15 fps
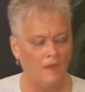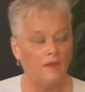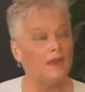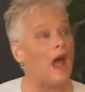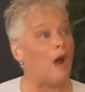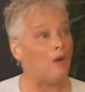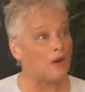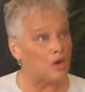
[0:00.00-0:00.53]

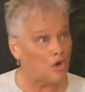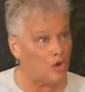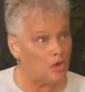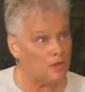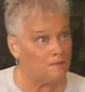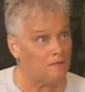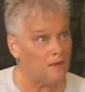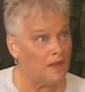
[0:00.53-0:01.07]
Now, it
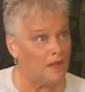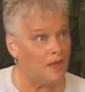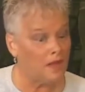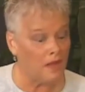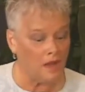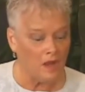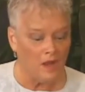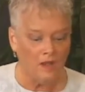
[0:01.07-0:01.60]
could
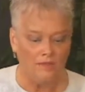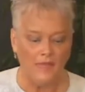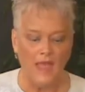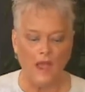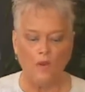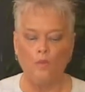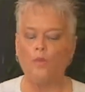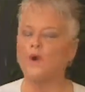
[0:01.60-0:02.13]
be
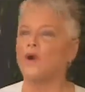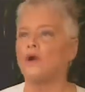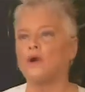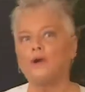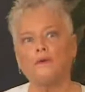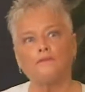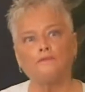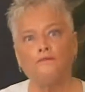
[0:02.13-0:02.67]
that
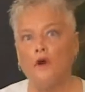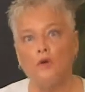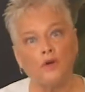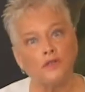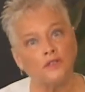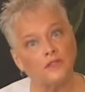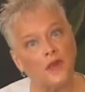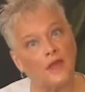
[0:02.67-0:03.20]
we're
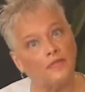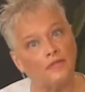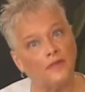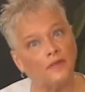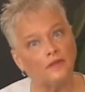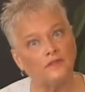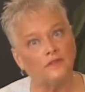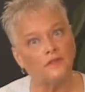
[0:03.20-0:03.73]
focused on
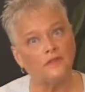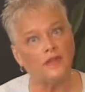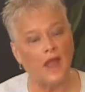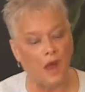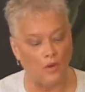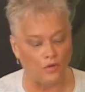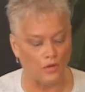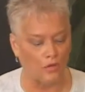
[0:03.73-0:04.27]
things in the
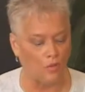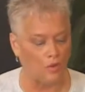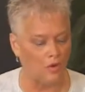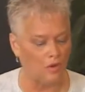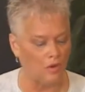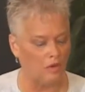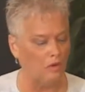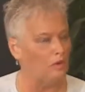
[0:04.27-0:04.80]
outer
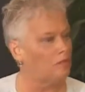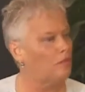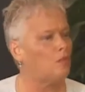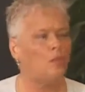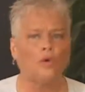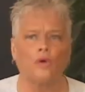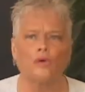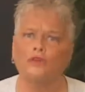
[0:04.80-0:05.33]
world, the
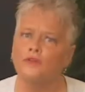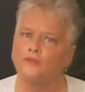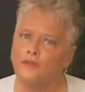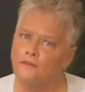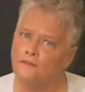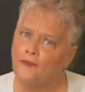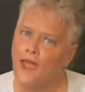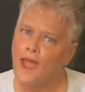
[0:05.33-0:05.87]
world of
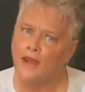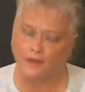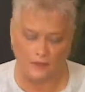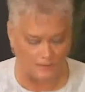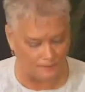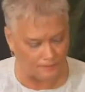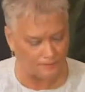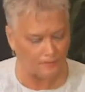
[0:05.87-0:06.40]
effect.
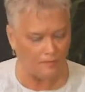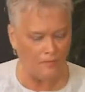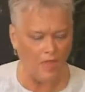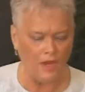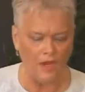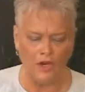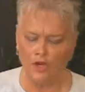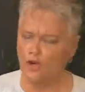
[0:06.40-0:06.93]

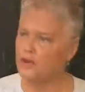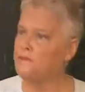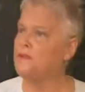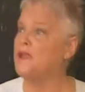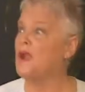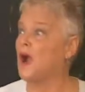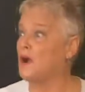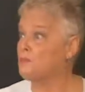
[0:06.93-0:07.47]
It could
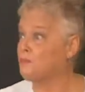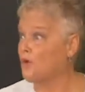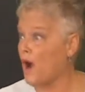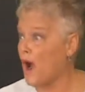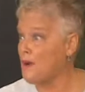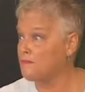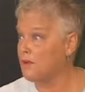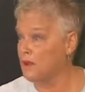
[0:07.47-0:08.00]
be our
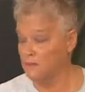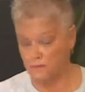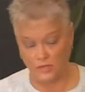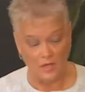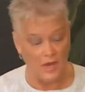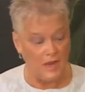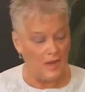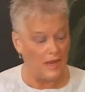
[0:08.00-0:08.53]
problems.
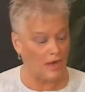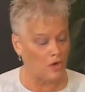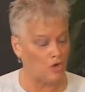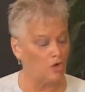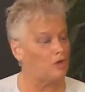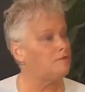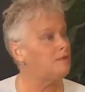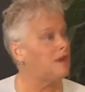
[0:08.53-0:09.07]
It
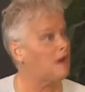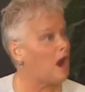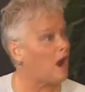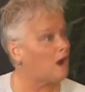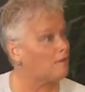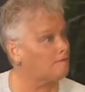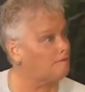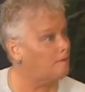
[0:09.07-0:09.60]
could be
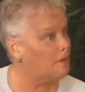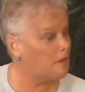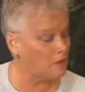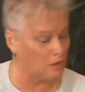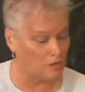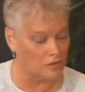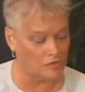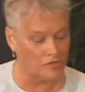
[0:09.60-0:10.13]
our
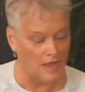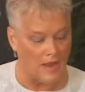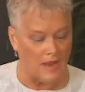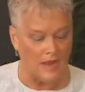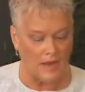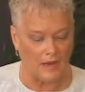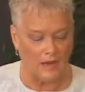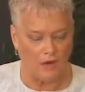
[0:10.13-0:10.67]
fears.
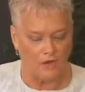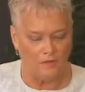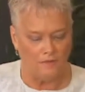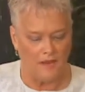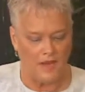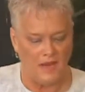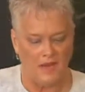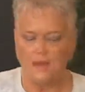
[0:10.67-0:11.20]
It could
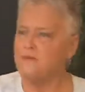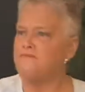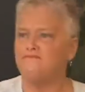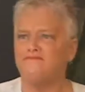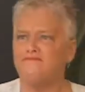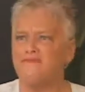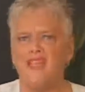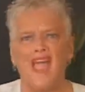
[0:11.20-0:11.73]
be
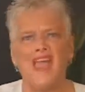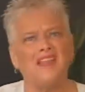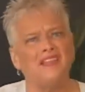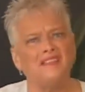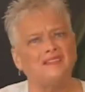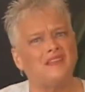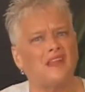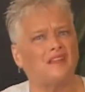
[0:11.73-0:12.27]

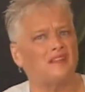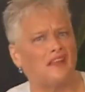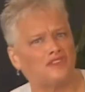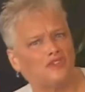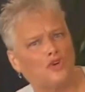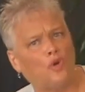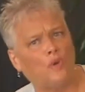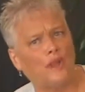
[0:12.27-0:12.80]
anything that's
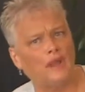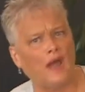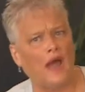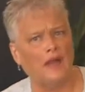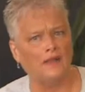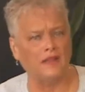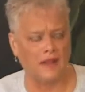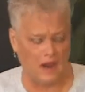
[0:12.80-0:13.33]
going
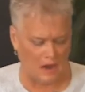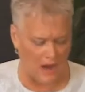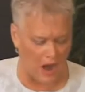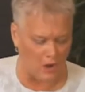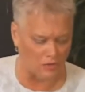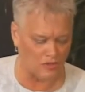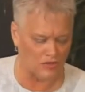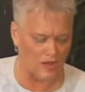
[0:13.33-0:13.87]
on in our
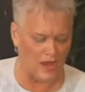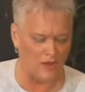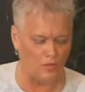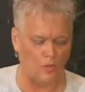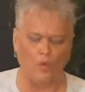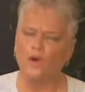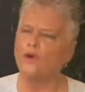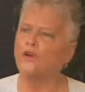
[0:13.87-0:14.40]
outside
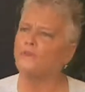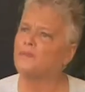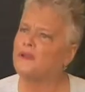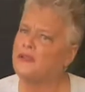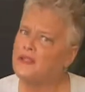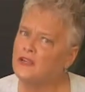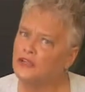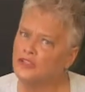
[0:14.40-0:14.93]
world. But
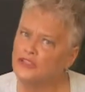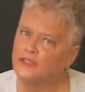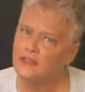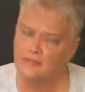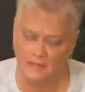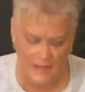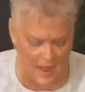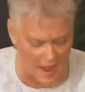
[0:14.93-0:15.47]
here's the
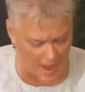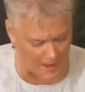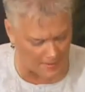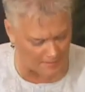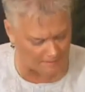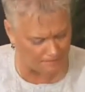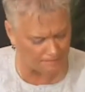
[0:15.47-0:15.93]
thing.